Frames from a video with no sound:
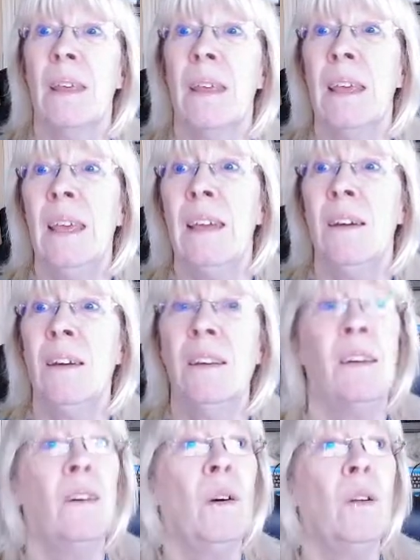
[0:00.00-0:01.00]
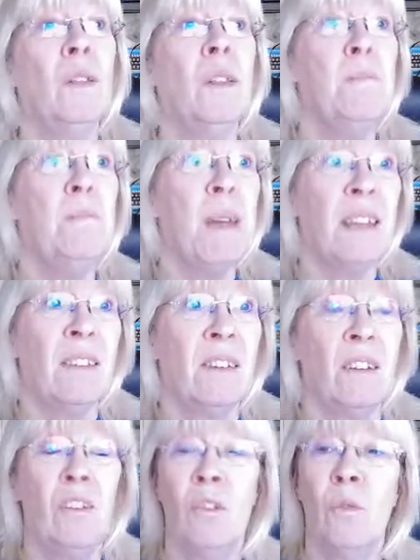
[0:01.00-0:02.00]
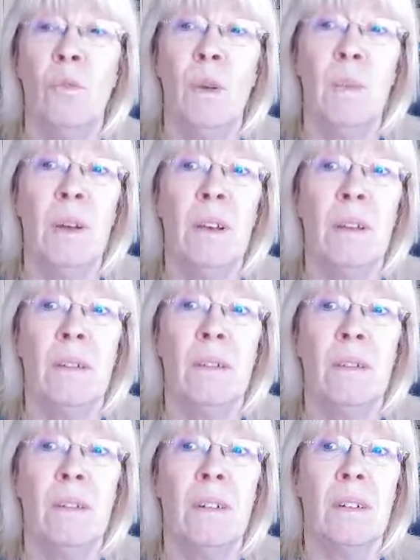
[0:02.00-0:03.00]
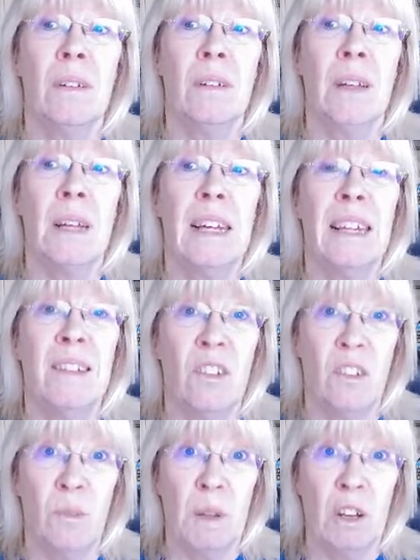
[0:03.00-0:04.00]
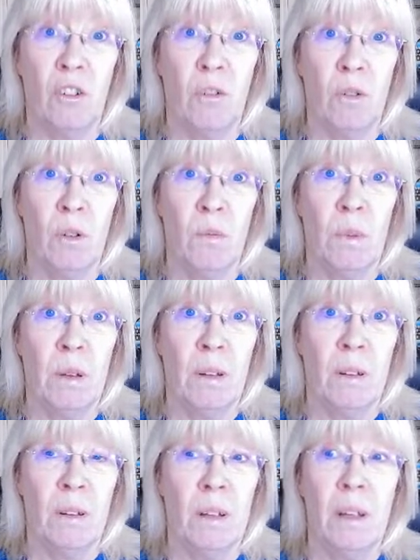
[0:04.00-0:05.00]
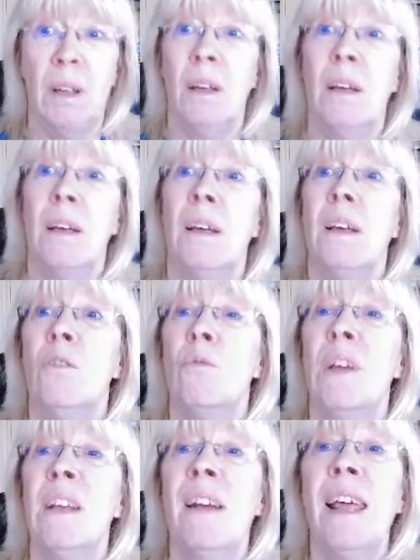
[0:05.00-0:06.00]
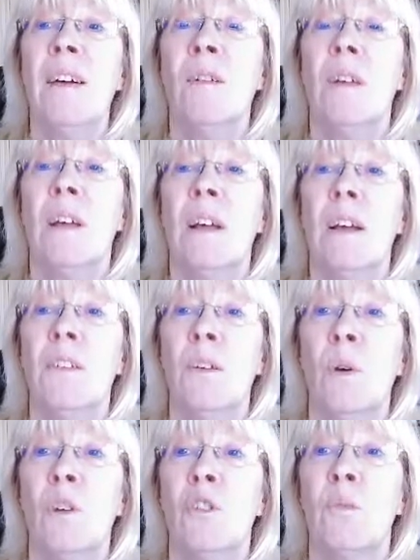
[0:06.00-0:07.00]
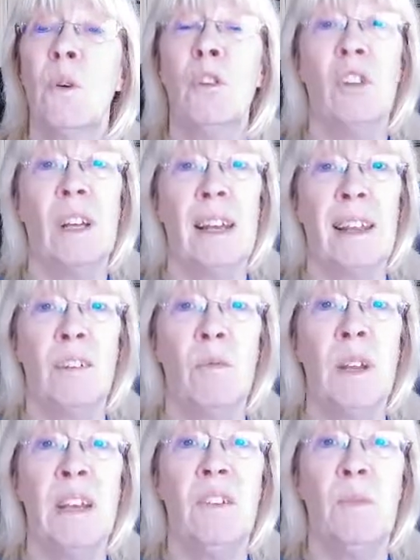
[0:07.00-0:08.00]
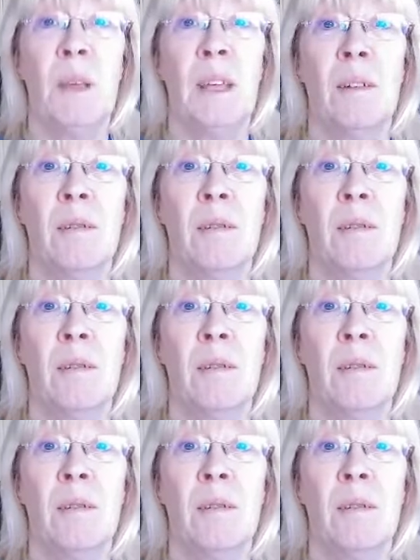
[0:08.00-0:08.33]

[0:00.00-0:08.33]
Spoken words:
here on the message ribbon in the speech group is read aloud. So I'll just push it and let it read to me.